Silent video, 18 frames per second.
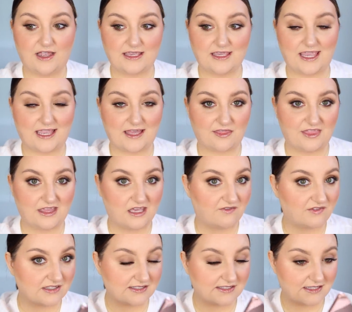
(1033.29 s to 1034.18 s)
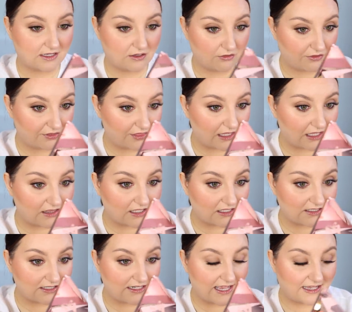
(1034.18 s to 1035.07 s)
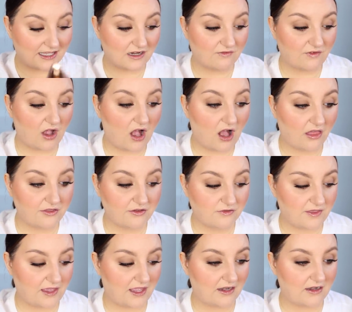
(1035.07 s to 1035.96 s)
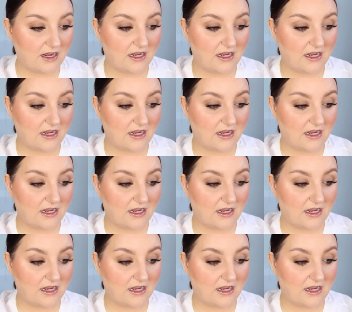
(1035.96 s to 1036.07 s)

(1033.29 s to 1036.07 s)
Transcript: I can't think of a single thing that's negative other than,